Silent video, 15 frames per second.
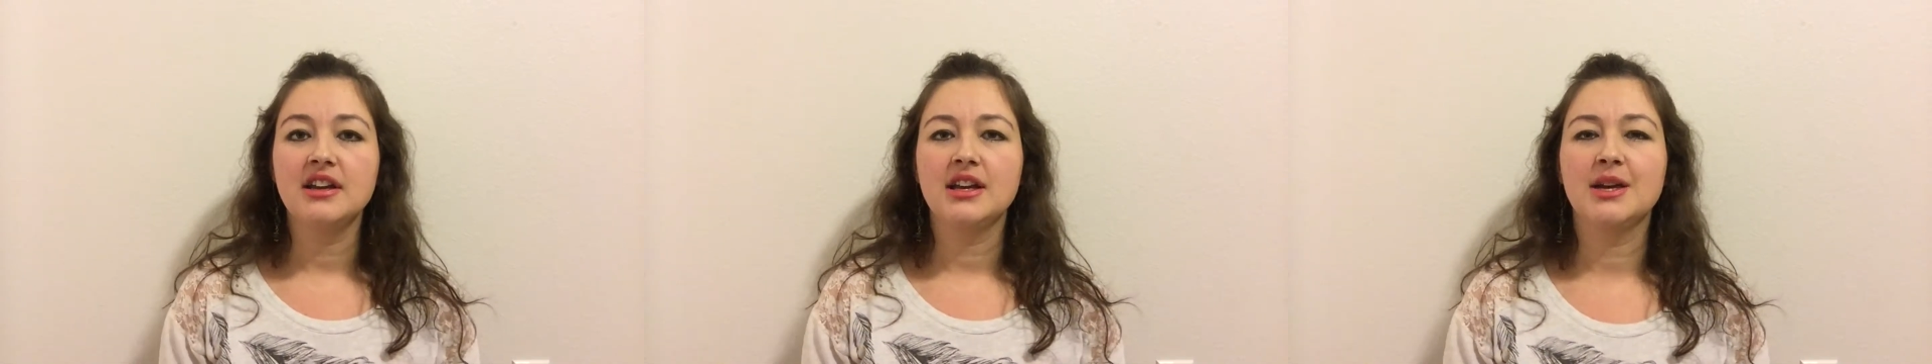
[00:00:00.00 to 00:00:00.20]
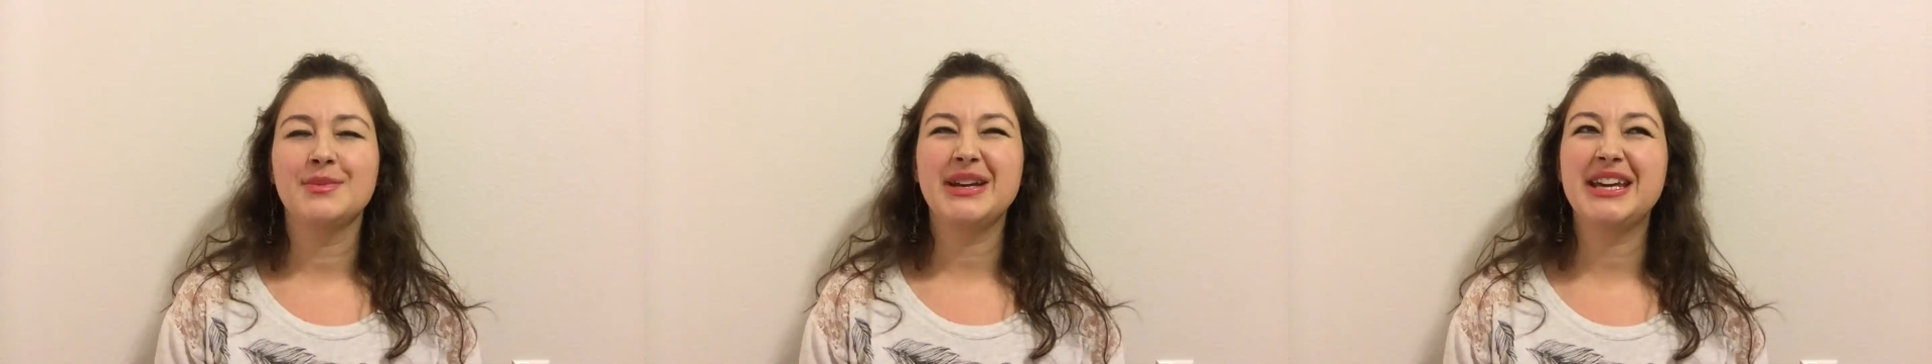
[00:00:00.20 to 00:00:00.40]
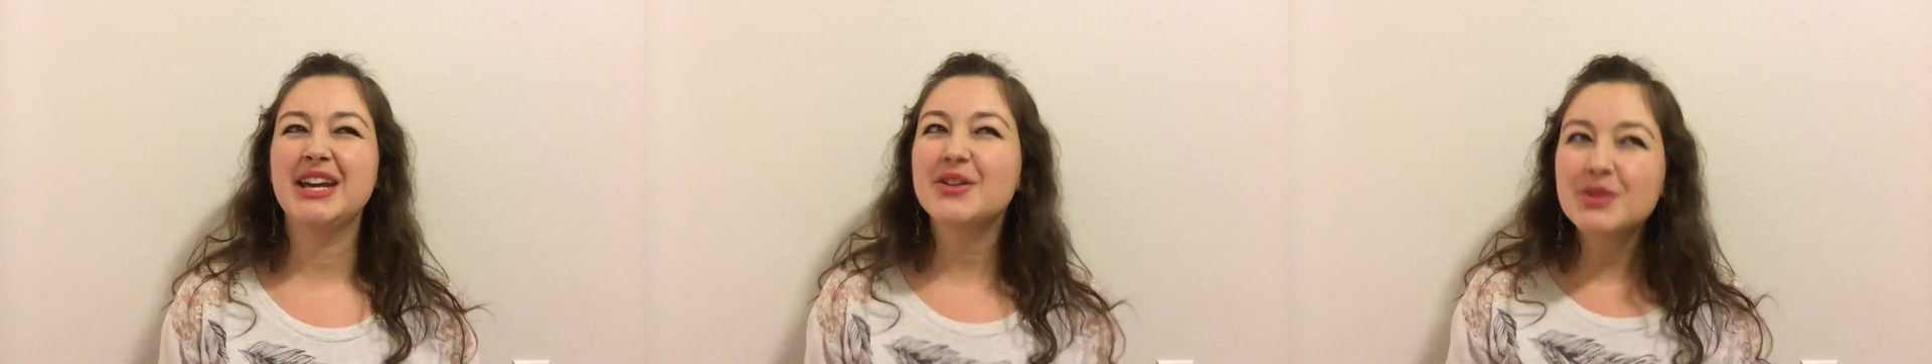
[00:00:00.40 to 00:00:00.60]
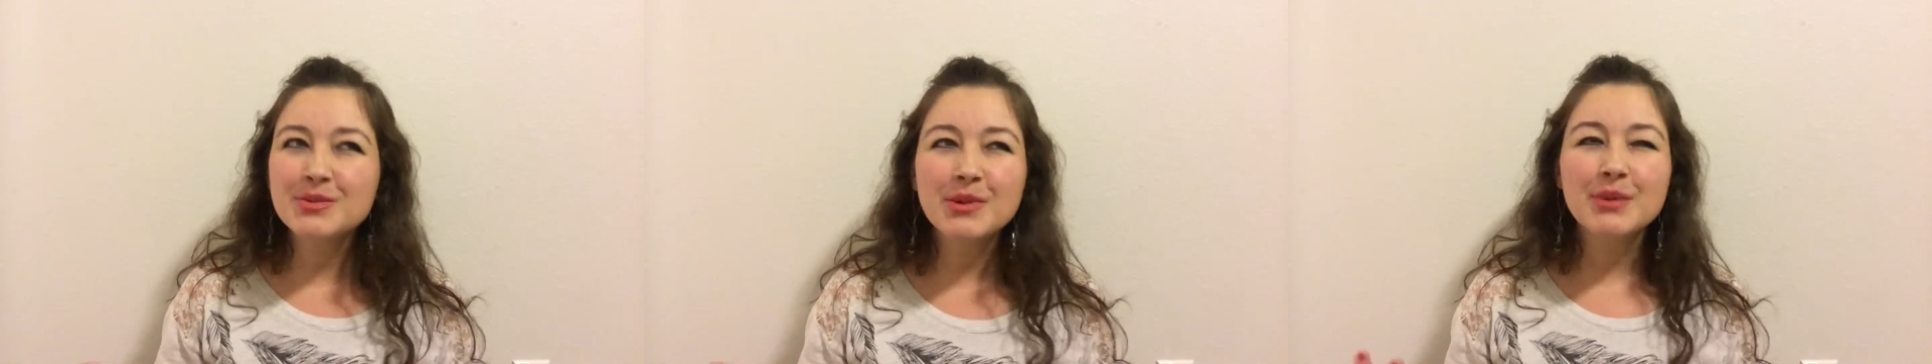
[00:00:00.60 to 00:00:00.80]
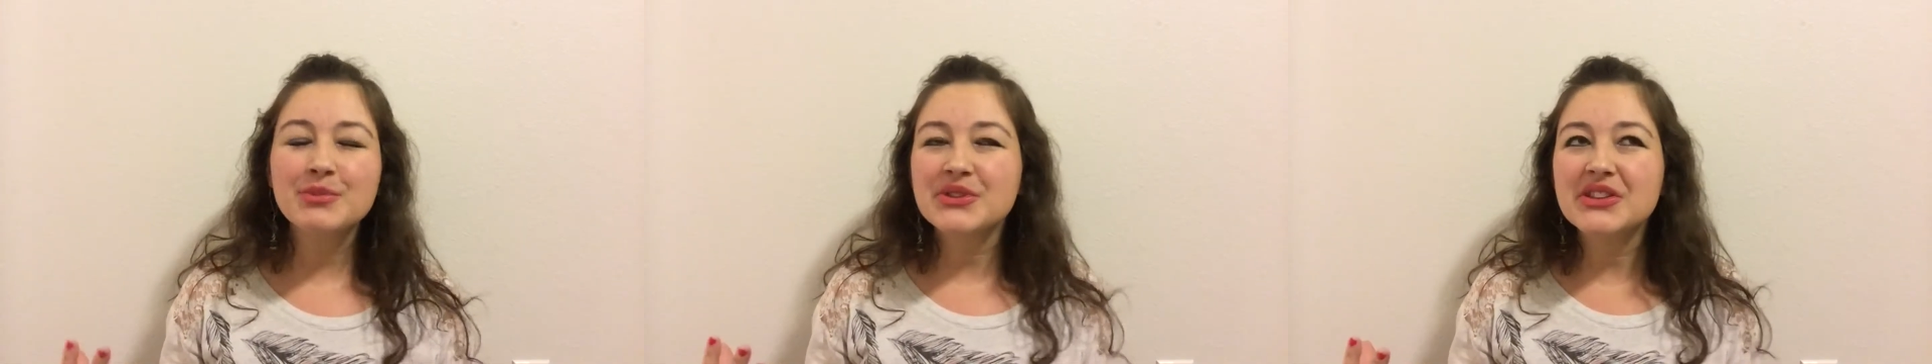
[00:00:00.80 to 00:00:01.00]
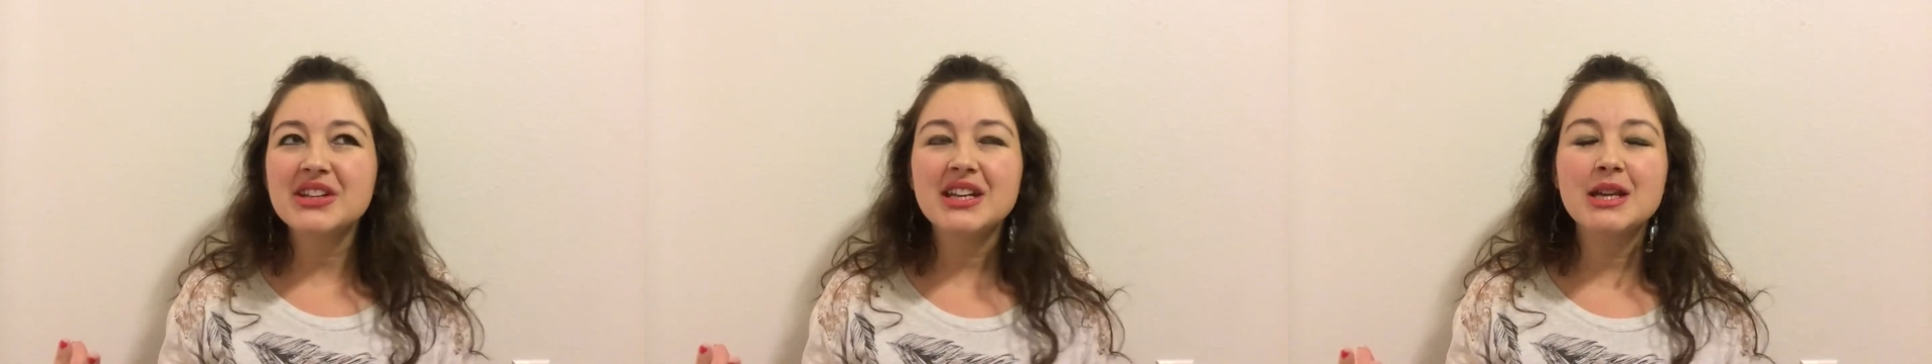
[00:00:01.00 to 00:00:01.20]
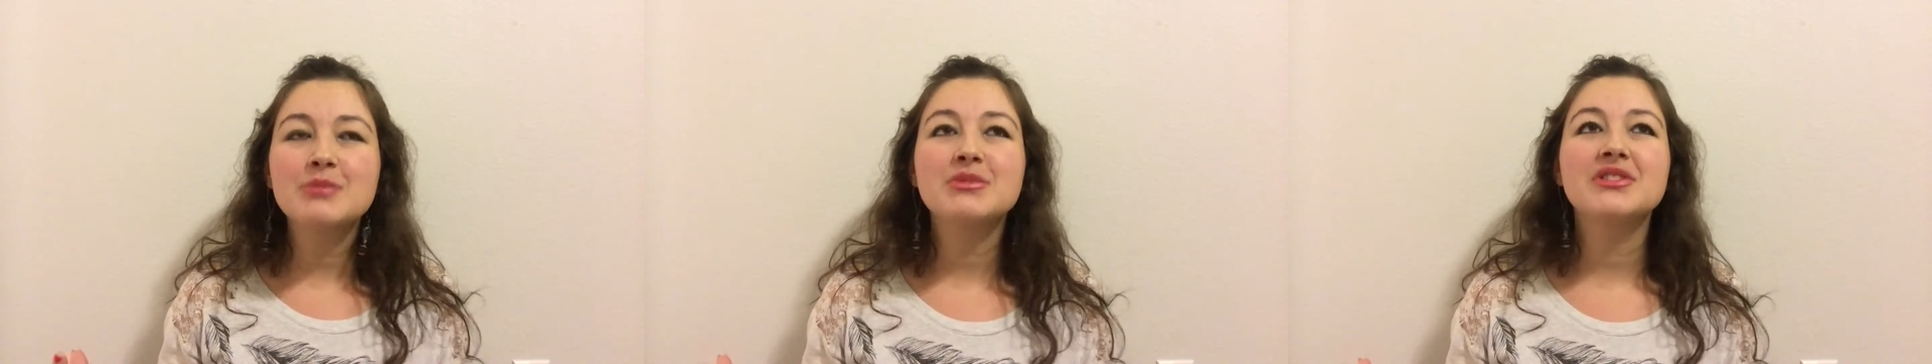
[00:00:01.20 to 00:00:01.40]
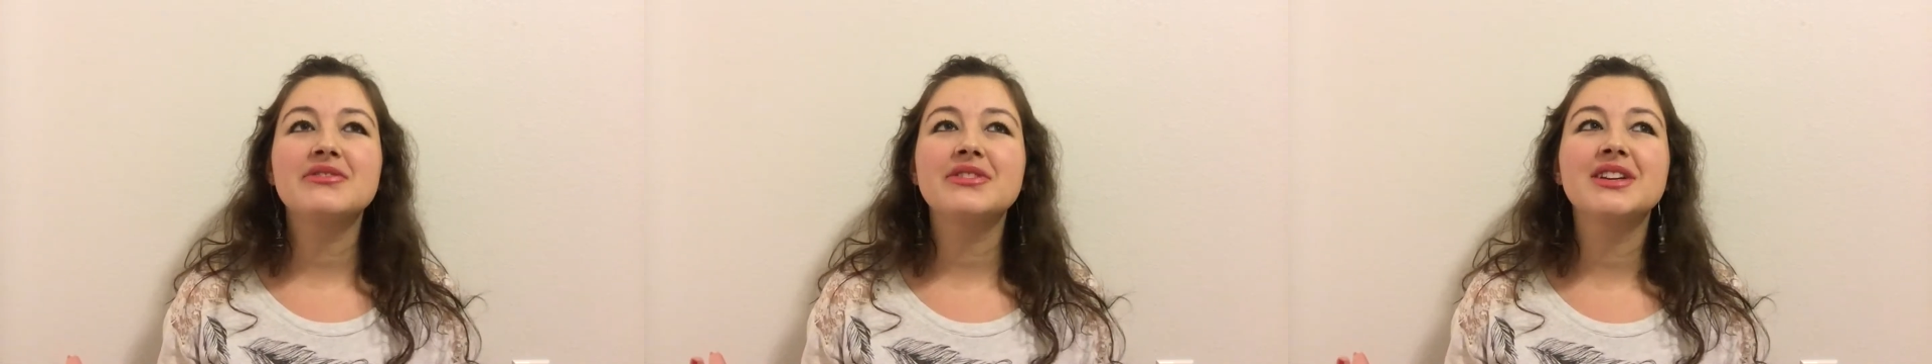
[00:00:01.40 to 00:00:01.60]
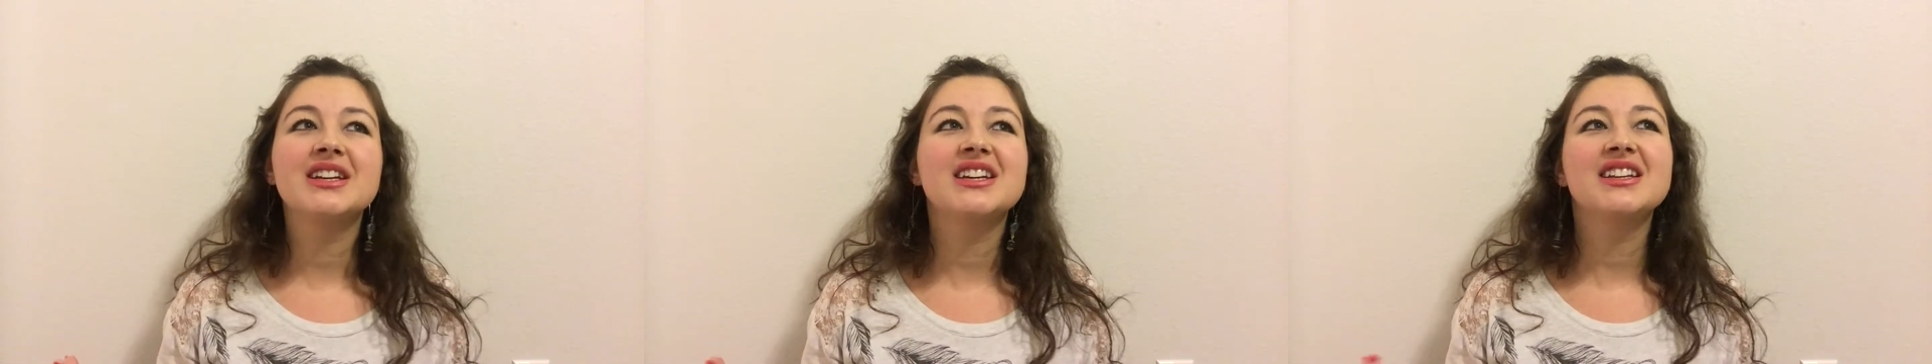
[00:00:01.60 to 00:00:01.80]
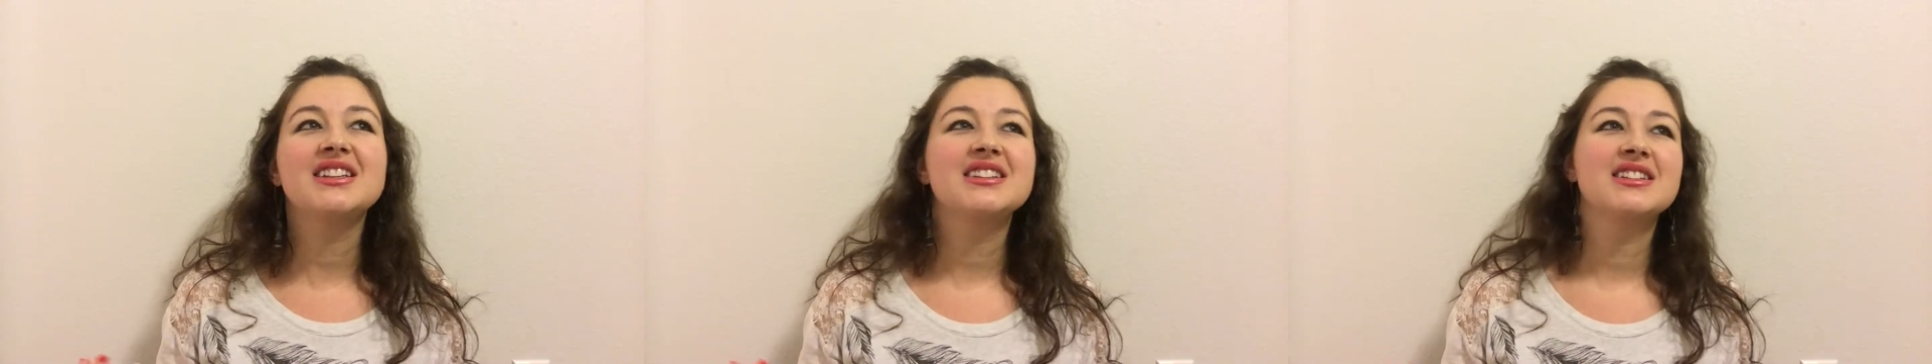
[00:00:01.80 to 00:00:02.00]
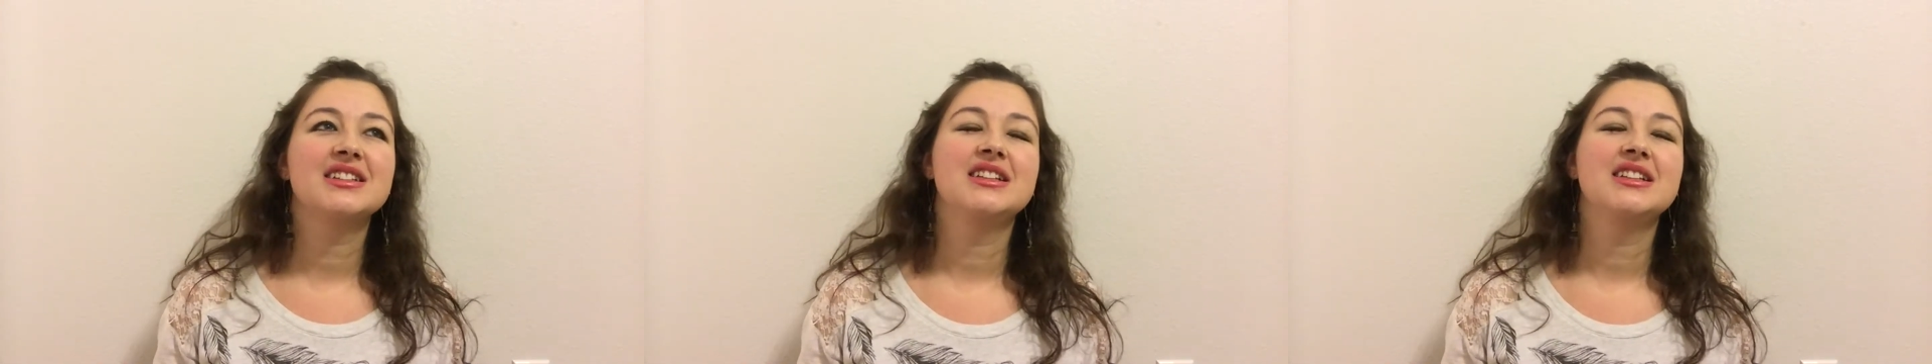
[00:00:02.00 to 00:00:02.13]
Um, I can't remember the name of it,